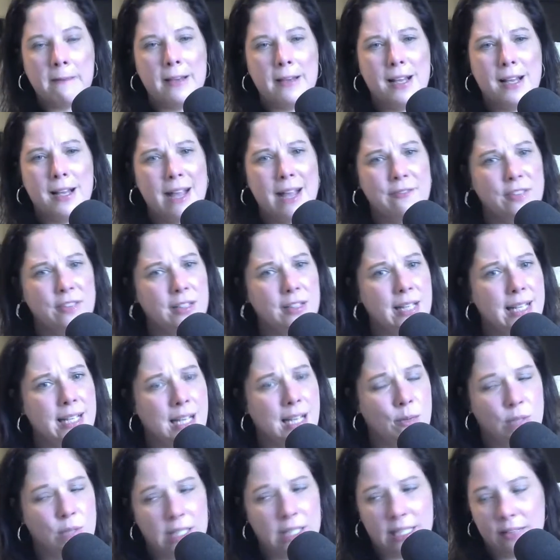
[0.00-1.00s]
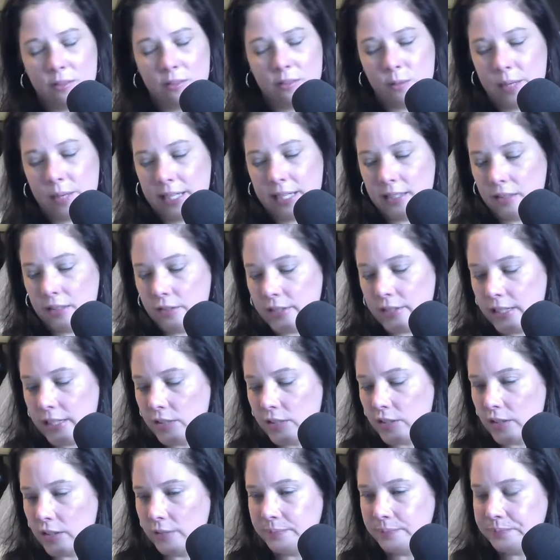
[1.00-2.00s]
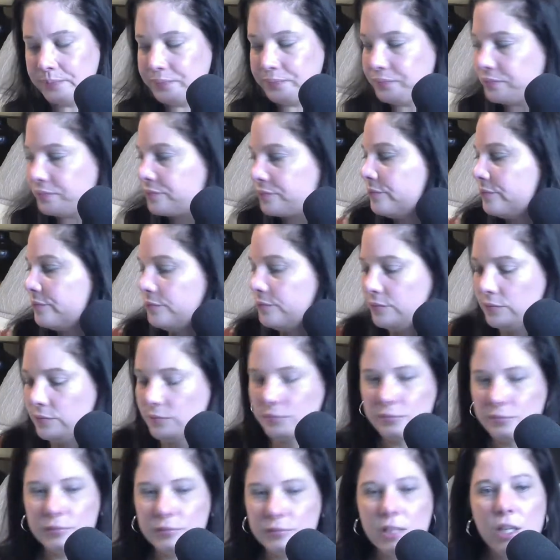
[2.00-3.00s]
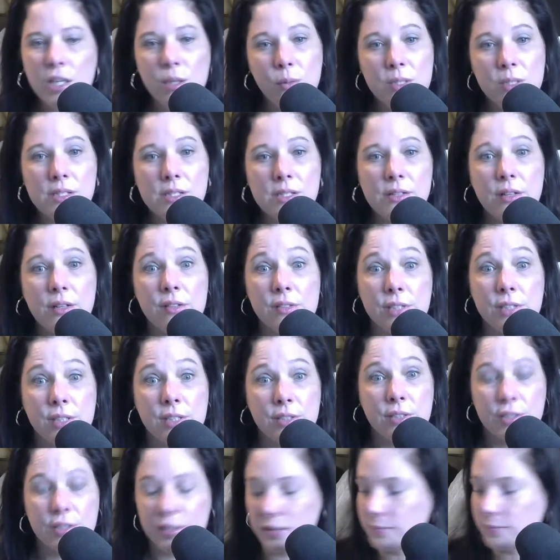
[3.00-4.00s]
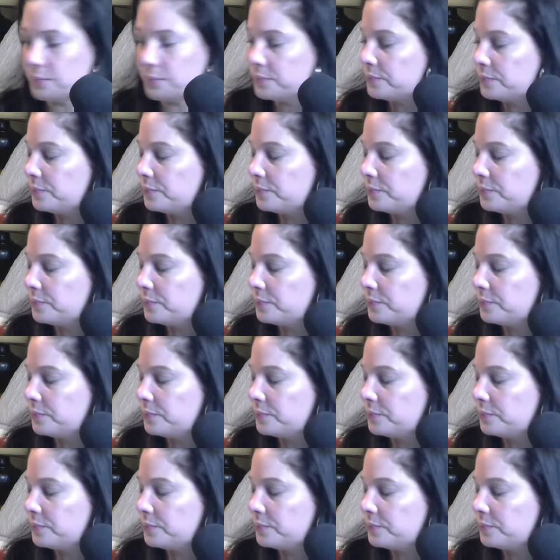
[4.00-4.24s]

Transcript: I feel like I want to give away another t shirt. Who wants another t shirt?